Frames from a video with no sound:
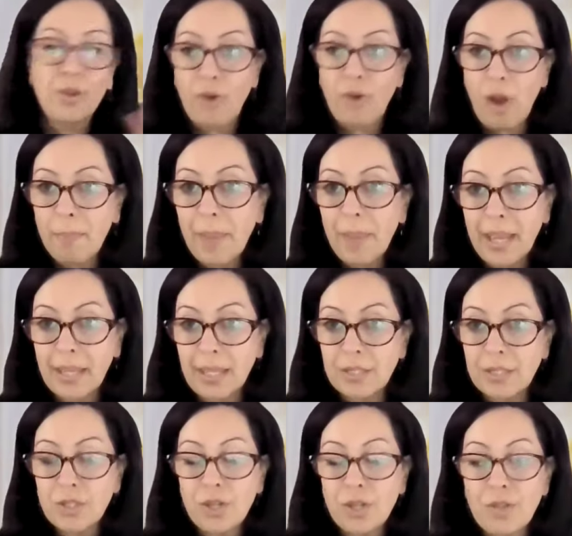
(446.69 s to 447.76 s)
They're not paying
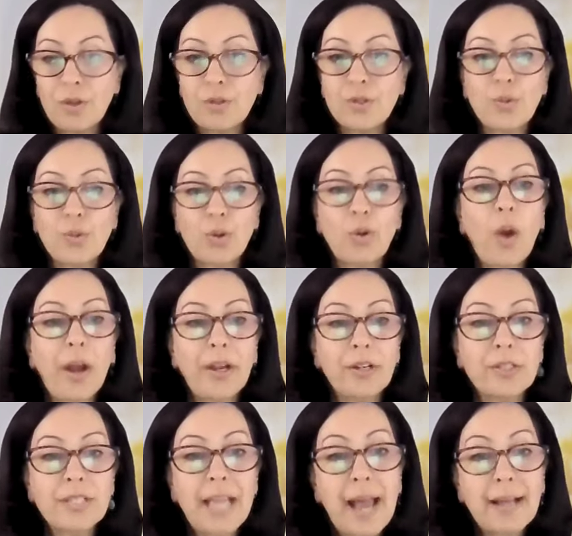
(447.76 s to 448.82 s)
into those
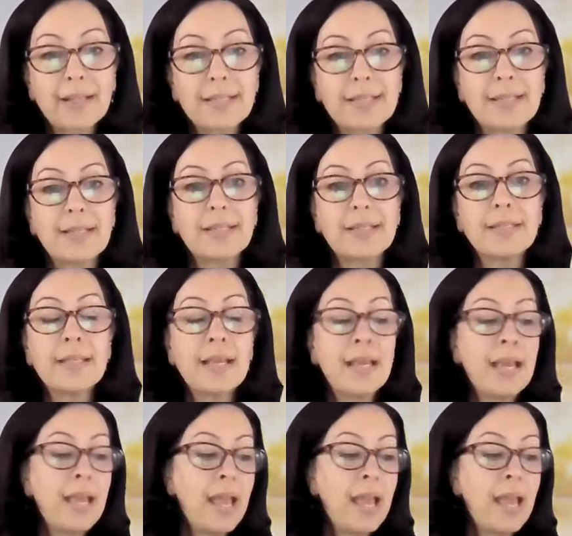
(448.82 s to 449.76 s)
required taxes.